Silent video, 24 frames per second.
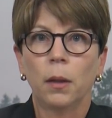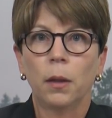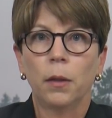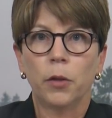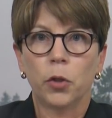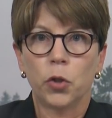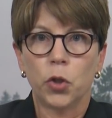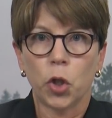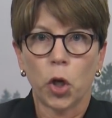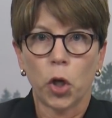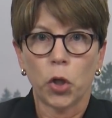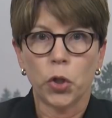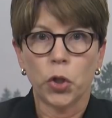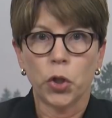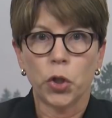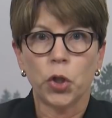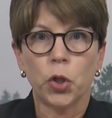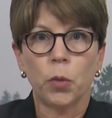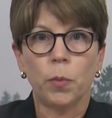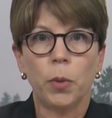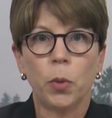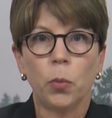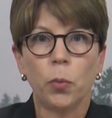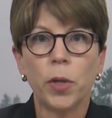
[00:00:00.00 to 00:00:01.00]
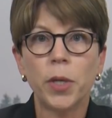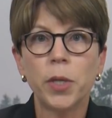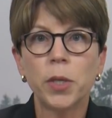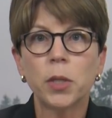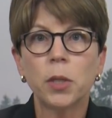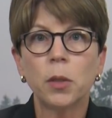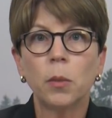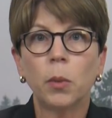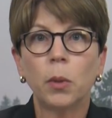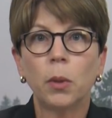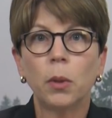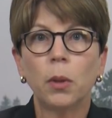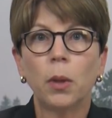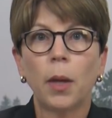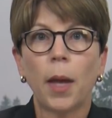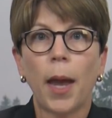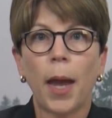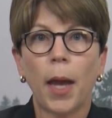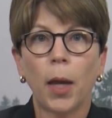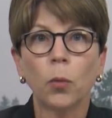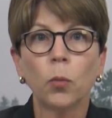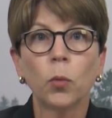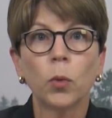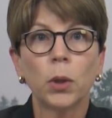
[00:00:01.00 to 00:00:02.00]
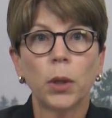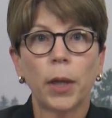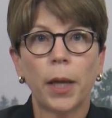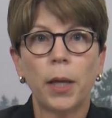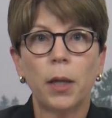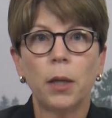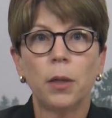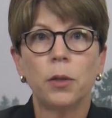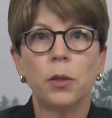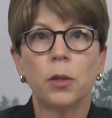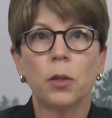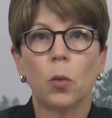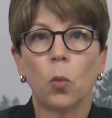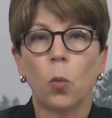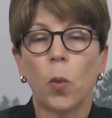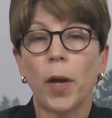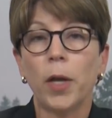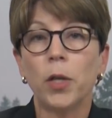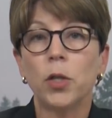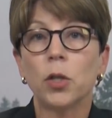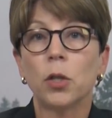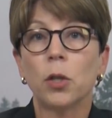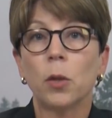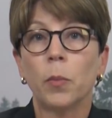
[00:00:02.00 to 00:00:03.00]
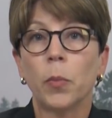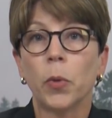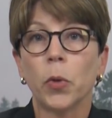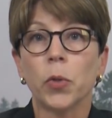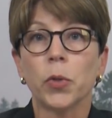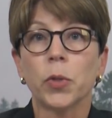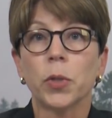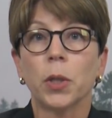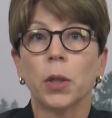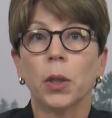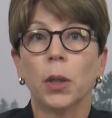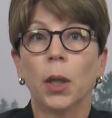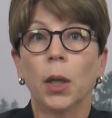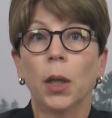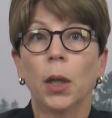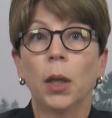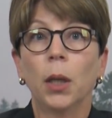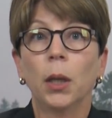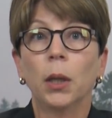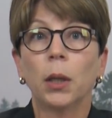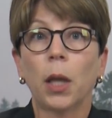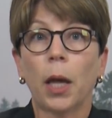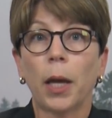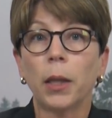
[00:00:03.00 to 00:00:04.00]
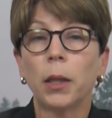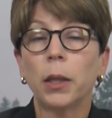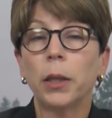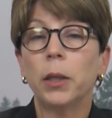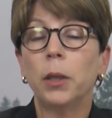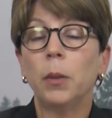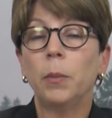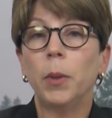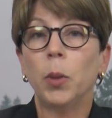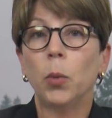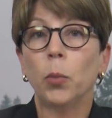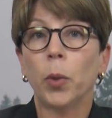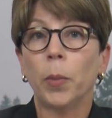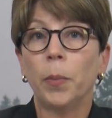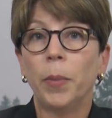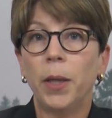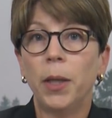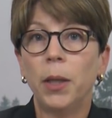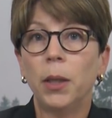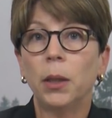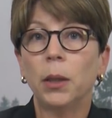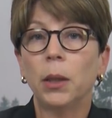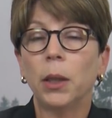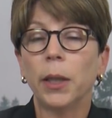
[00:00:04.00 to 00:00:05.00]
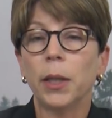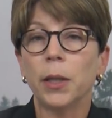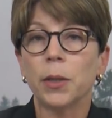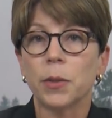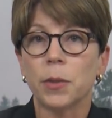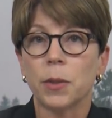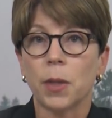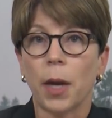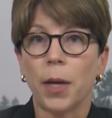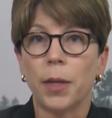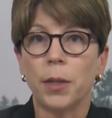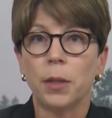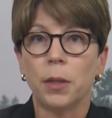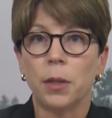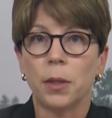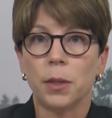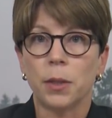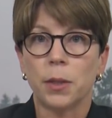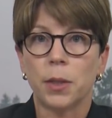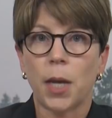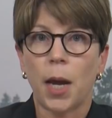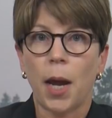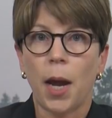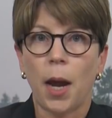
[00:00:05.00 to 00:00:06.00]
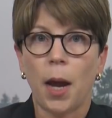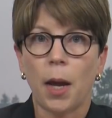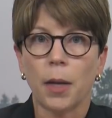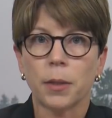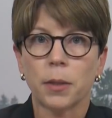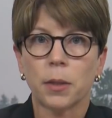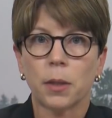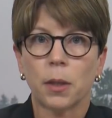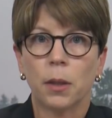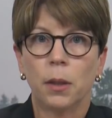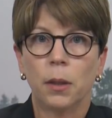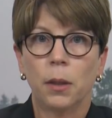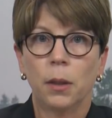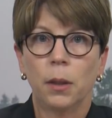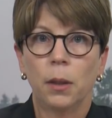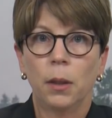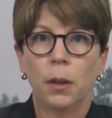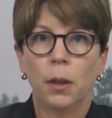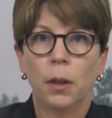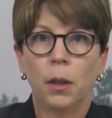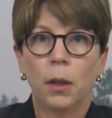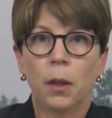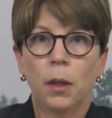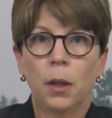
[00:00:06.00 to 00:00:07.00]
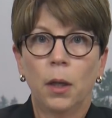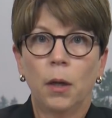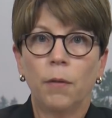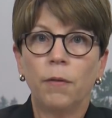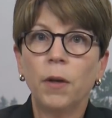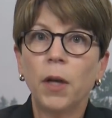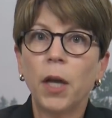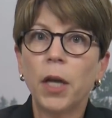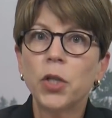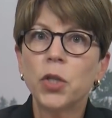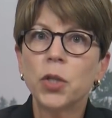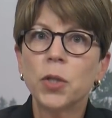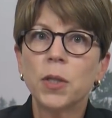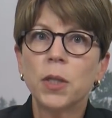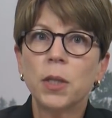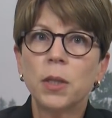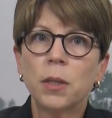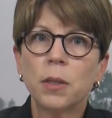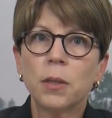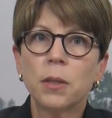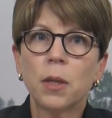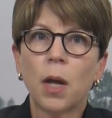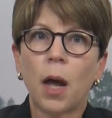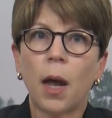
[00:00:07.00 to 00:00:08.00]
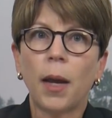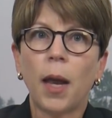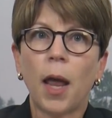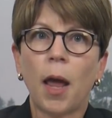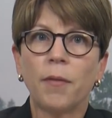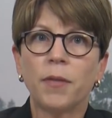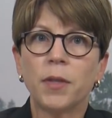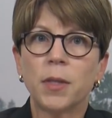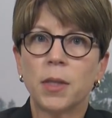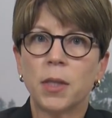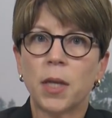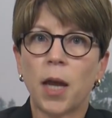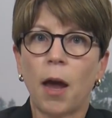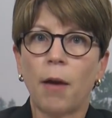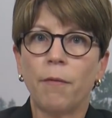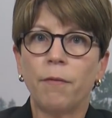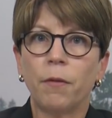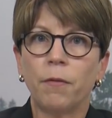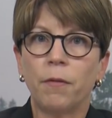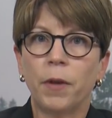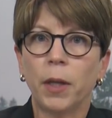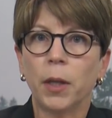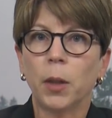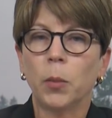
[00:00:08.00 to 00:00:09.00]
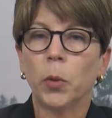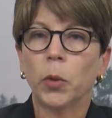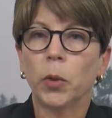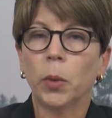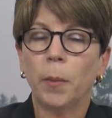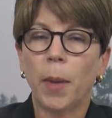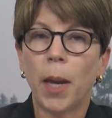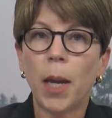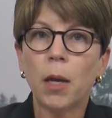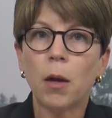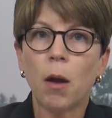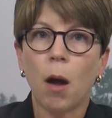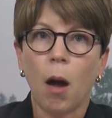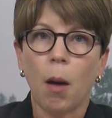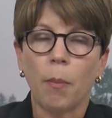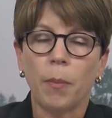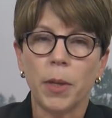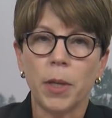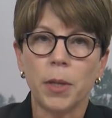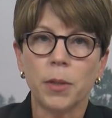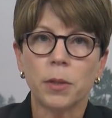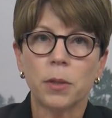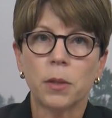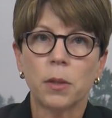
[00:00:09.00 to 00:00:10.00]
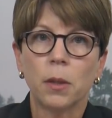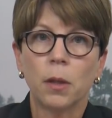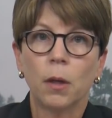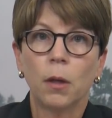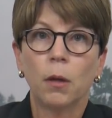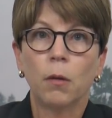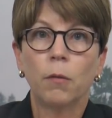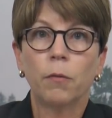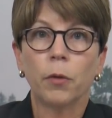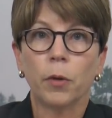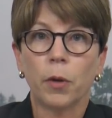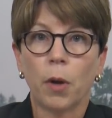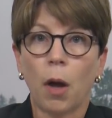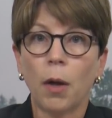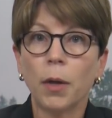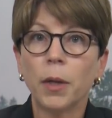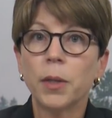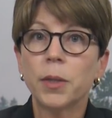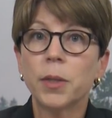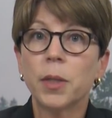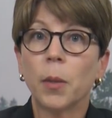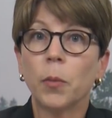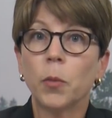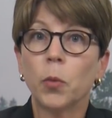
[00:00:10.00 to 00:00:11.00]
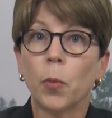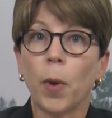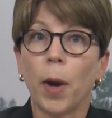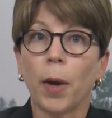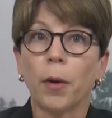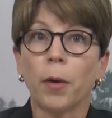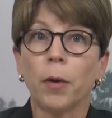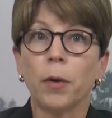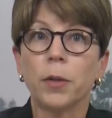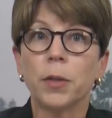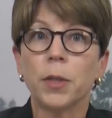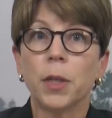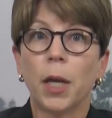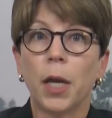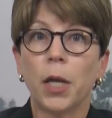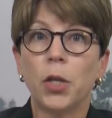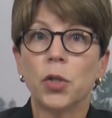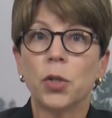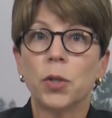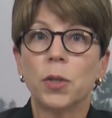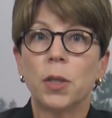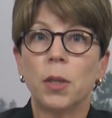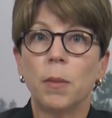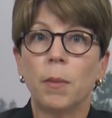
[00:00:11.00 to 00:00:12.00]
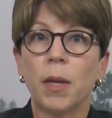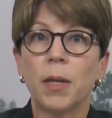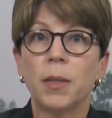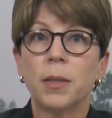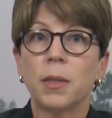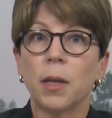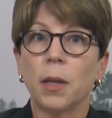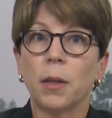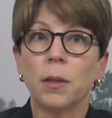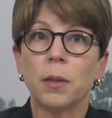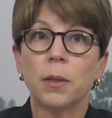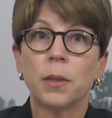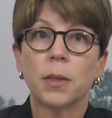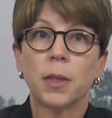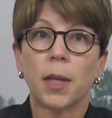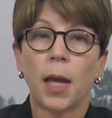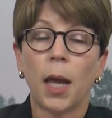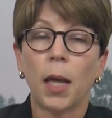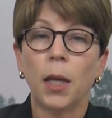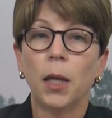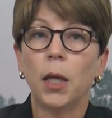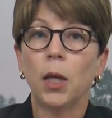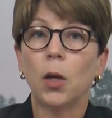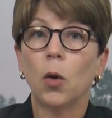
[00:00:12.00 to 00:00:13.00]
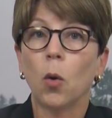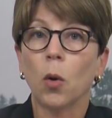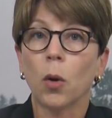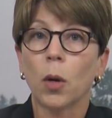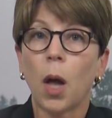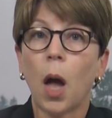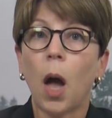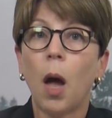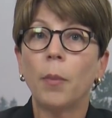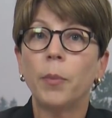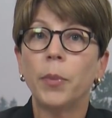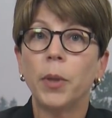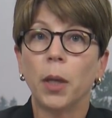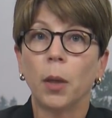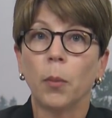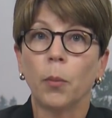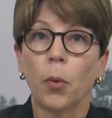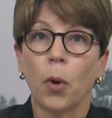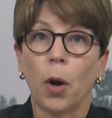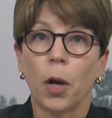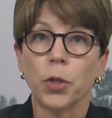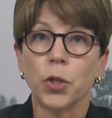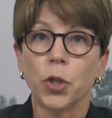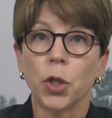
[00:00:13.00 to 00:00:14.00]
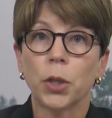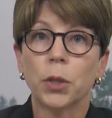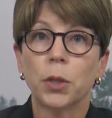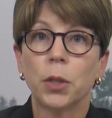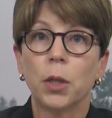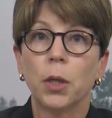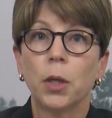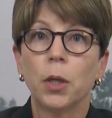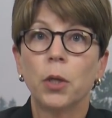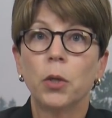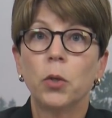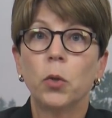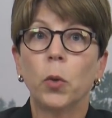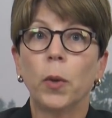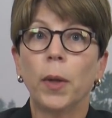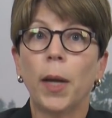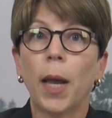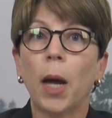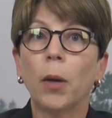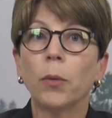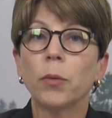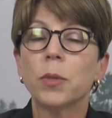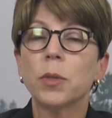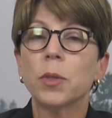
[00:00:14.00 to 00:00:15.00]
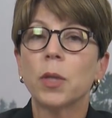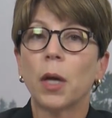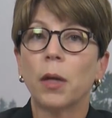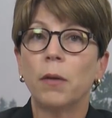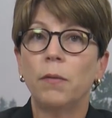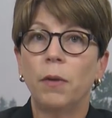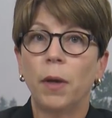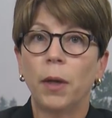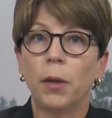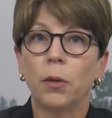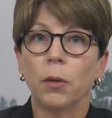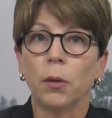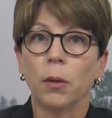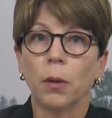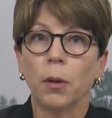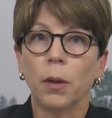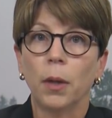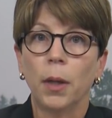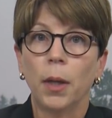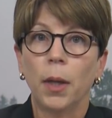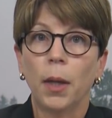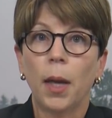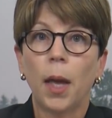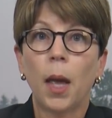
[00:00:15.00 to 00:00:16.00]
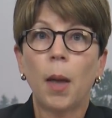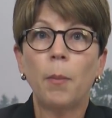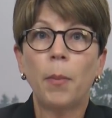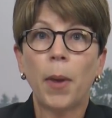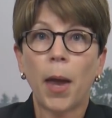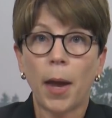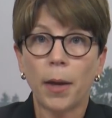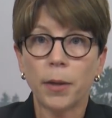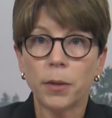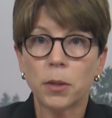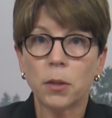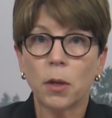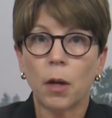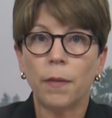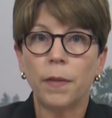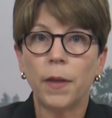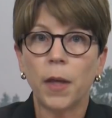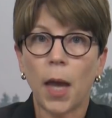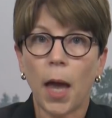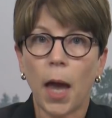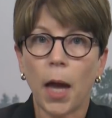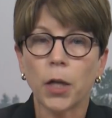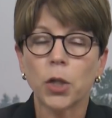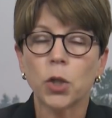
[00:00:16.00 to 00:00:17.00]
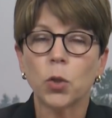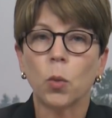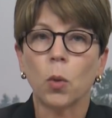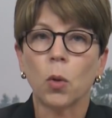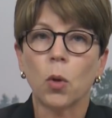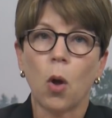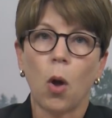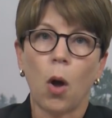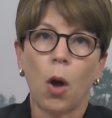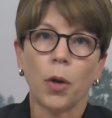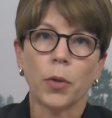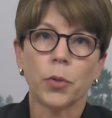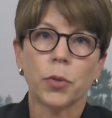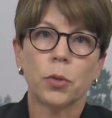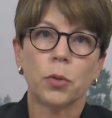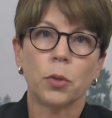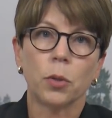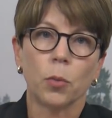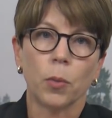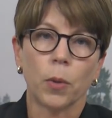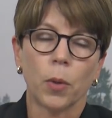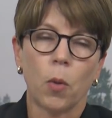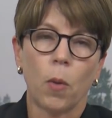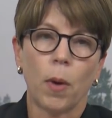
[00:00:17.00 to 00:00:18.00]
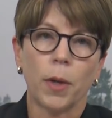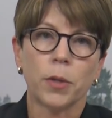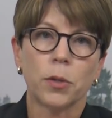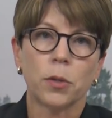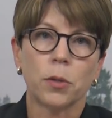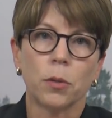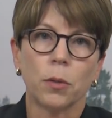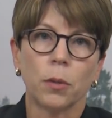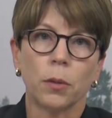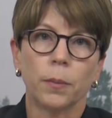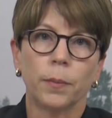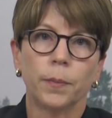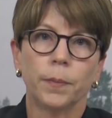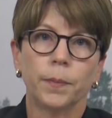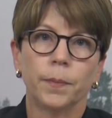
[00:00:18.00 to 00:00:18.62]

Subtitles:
The charges should be reasonable and related to the wage of the person likely to be repeatedly assigned to this task. If an agency does not have staff available to make copies, for non-exempt records, an agency may send a scanning or copying project to an outside vendor and pass on the actual cost to the requester.